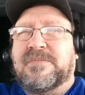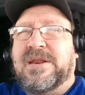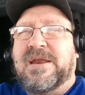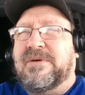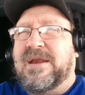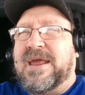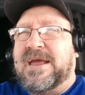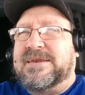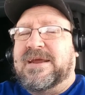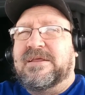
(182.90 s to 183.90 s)
But anyway, they
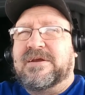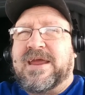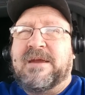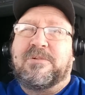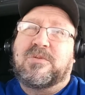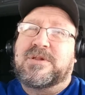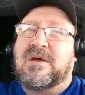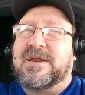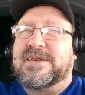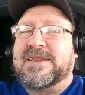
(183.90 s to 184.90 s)
got together. The camper was
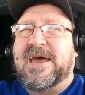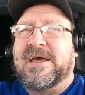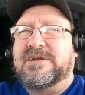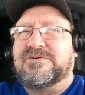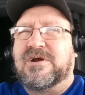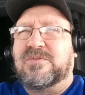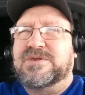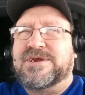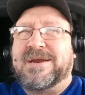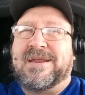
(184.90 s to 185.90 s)
on its side. The truck was
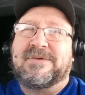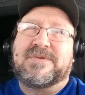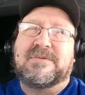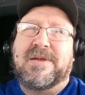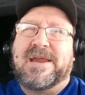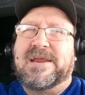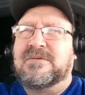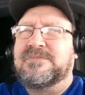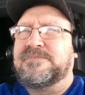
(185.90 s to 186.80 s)
jackknifed in the median.